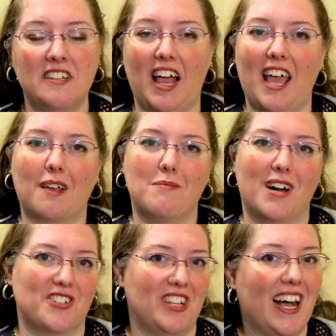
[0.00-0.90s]
like
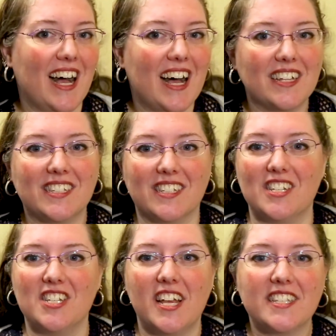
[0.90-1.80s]
martial arts, a
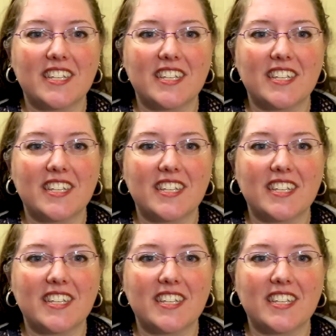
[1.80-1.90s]
chess